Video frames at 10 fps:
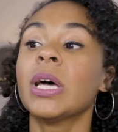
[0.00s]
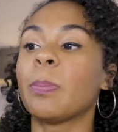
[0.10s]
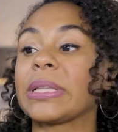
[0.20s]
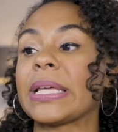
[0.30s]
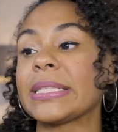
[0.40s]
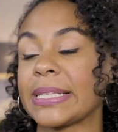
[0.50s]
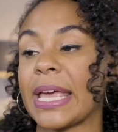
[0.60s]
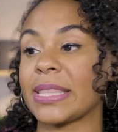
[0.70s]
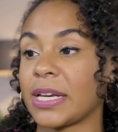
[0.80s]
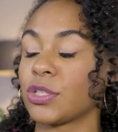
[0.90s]
But let's
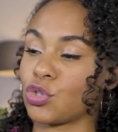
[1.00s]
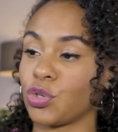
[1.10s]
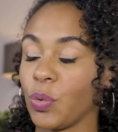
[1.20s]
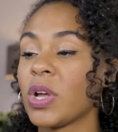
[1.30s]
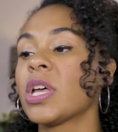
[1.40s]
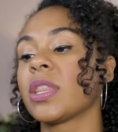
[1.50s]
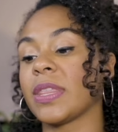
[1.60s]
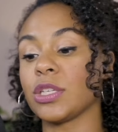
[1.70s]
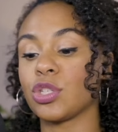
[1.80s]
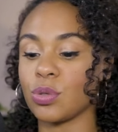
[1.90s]
say that it's true.
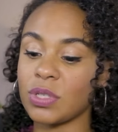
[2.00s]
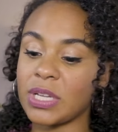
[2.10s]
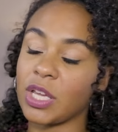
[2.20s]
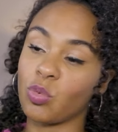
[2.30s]
Then Tuesday